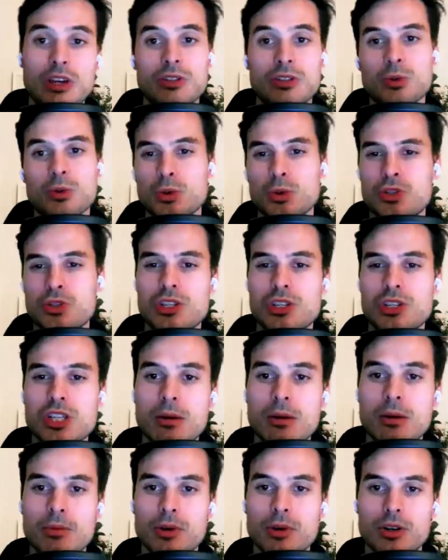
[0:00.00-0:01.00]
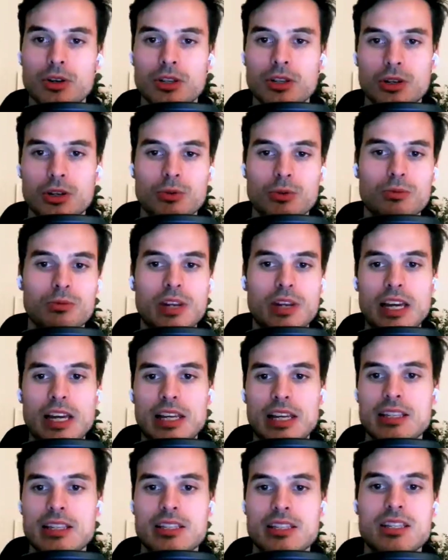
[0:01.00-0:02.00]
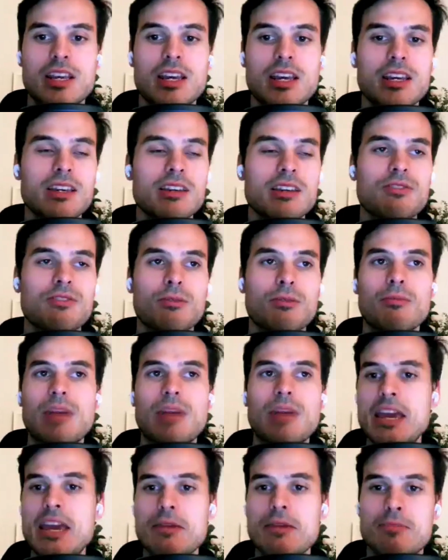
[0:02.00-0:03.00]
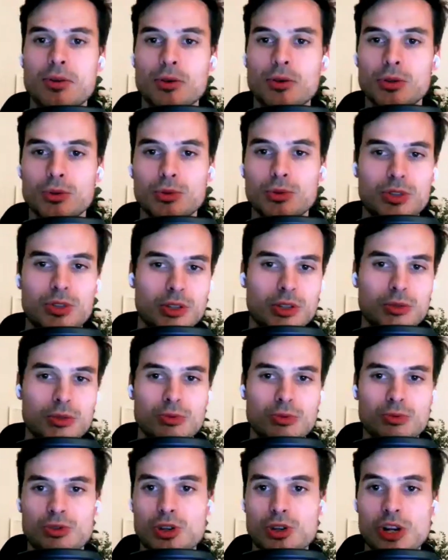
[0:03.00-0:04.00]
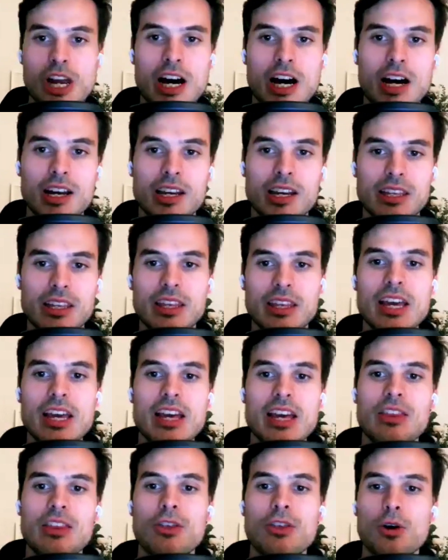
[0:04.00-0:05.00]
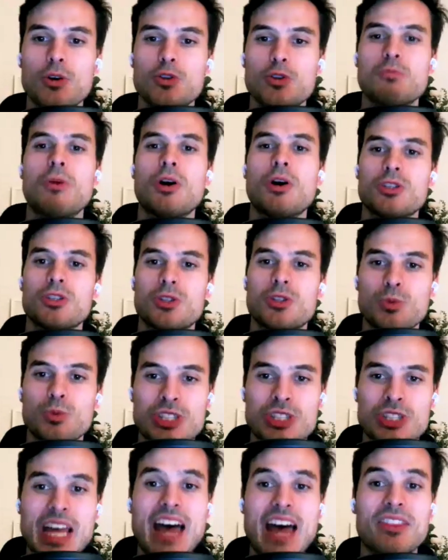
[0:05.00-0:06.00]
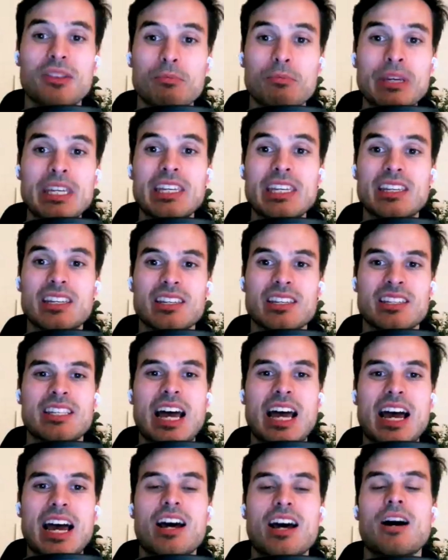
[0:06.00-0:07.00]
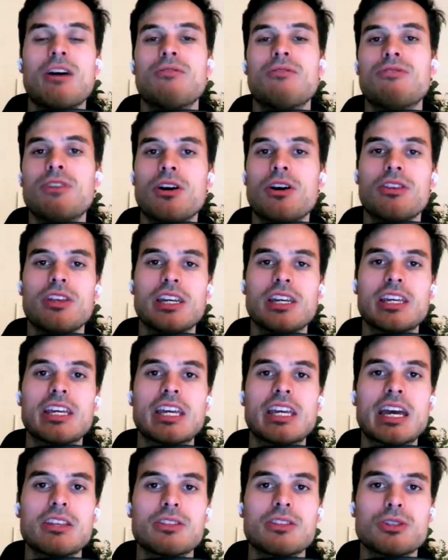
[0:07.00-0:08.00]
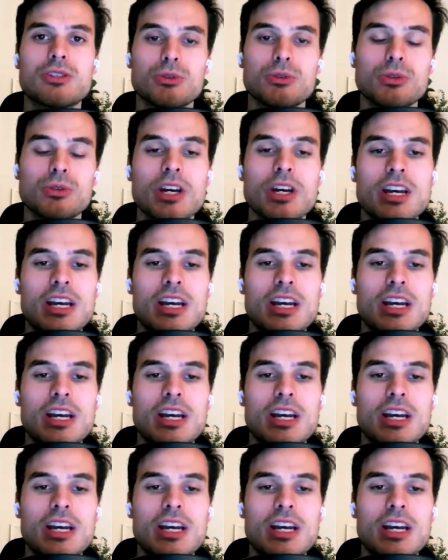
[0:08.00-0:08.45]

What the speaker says: towards the summer, like let's say from April to July, those months, was that the peak? Is that how far they can get to?